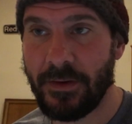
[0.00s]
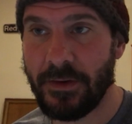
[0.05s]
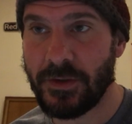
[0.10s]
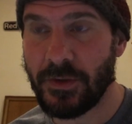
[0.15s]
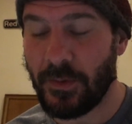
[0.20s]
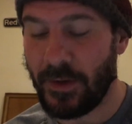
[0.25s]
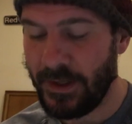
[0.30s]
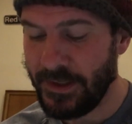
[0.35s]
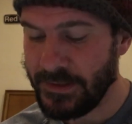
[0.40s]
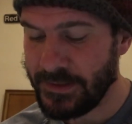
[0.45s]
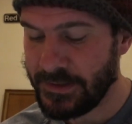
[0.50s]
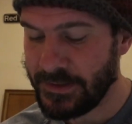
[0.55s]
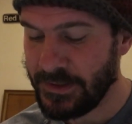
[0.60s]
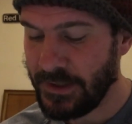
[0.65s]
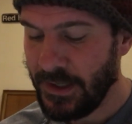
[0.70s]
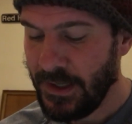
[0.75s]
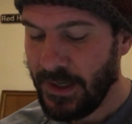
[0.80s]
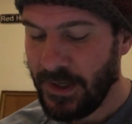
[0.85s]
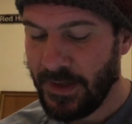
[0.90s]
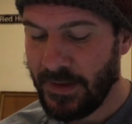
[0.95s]
twice,
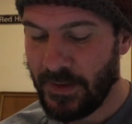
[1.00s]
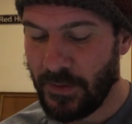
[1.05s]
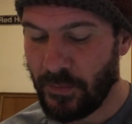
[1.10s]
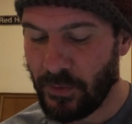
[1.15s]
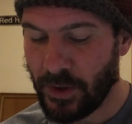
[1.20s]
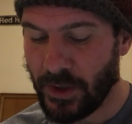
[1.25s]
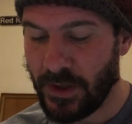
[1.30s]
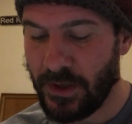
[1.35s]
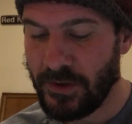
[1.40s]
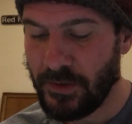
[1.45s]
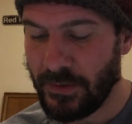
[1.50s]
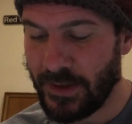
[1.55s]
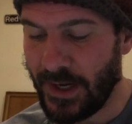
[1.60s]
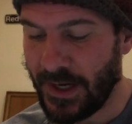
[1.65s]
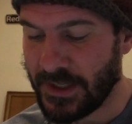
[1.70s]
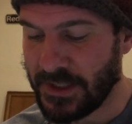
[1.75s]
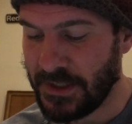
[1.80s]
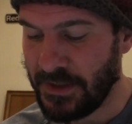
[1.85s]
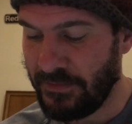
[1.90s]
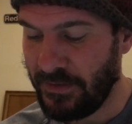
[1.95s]
and then we're going to do an
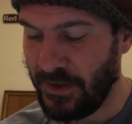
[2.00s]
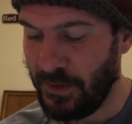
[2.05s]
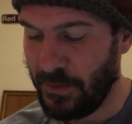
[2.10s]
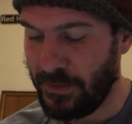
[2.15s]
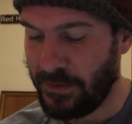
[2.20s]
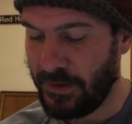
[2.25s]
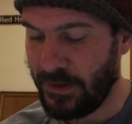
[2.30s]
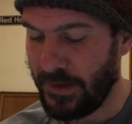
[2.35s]
activity with it,